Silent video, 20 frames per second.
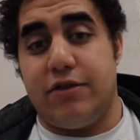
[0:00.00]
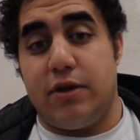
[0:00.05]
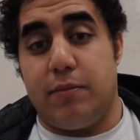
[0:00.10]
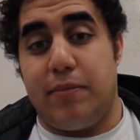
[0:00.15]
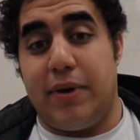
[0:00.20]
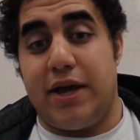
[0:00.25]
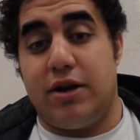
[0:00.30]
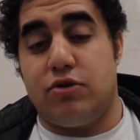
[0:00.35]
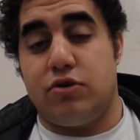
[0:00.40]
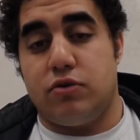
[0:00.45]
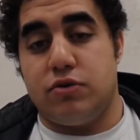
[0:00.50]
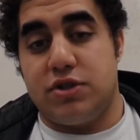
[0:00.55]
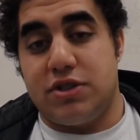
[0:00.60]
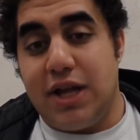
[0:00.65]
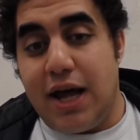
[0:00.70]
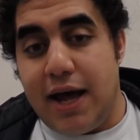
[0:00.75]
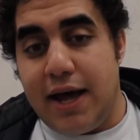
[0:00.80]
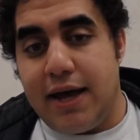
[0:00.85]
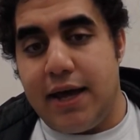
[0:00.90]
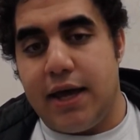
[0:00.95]
that Pedro's
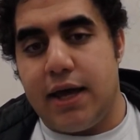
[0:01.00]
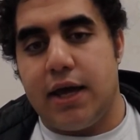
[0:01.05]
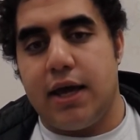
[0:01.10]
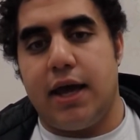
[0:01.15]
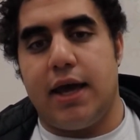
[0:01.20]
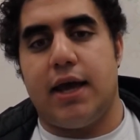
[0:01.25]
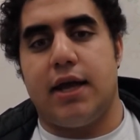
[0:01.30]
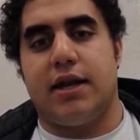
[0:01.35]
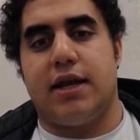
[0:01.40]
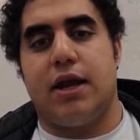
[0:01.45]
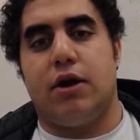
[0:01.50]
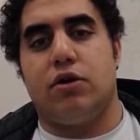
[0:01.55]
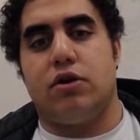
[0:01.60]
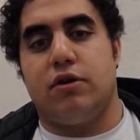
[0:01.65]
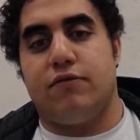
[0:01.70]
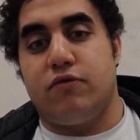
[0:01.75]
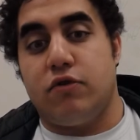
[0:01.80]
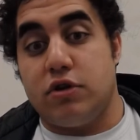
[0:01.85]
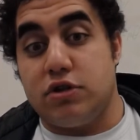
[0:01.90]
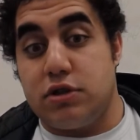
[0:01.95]
dying, and Carrot
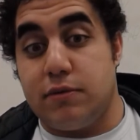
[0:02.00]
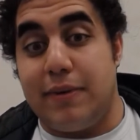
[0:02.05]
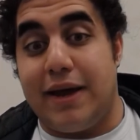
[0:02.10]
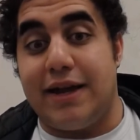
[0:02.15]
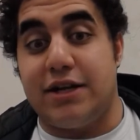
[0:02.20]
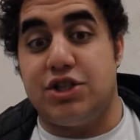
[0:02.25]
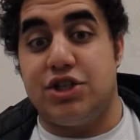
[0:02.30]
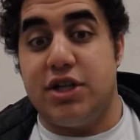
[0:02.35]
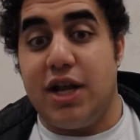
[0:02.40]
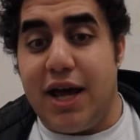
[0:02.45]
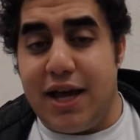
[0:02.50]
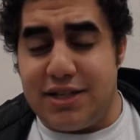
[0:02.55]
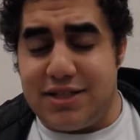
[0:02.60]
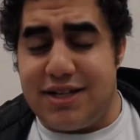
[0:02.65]
confronts him, and she dies.